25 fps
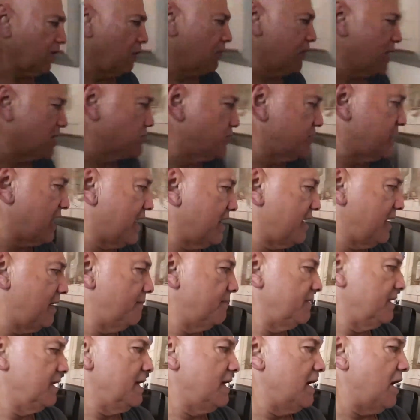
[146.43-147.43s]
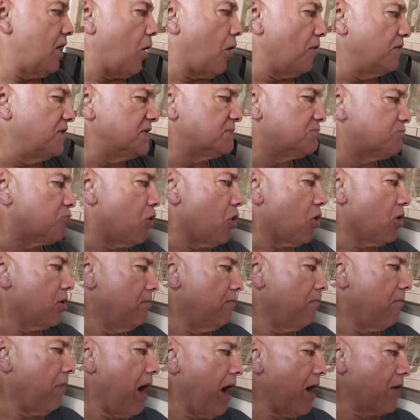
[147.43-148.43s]
What else we got here? Oh, this
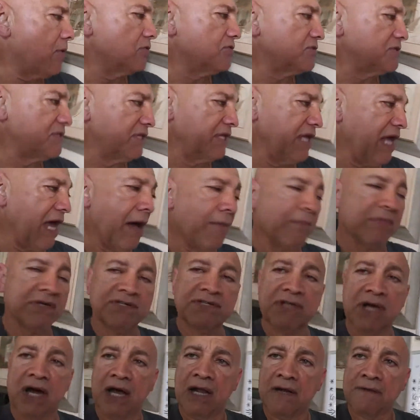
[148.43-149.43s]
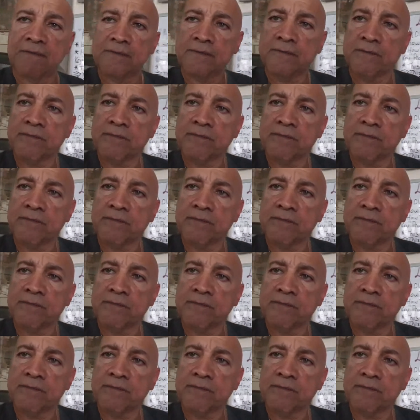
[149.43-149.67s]
program models the Amazon.